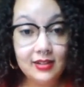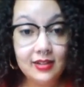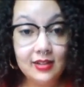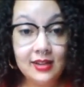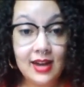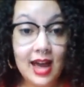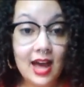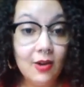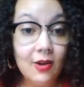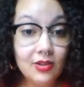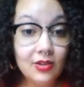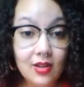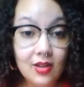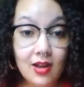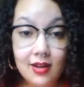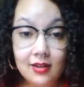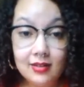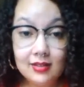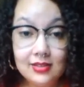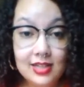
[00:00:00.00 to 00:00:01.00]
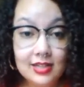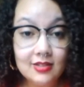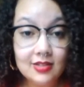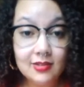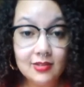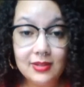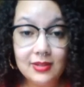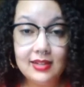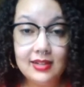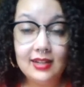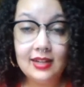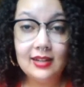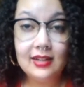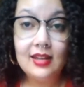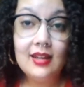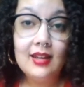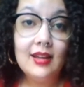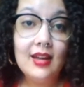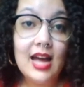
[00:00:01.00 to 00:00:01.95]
an hour long tarot reading.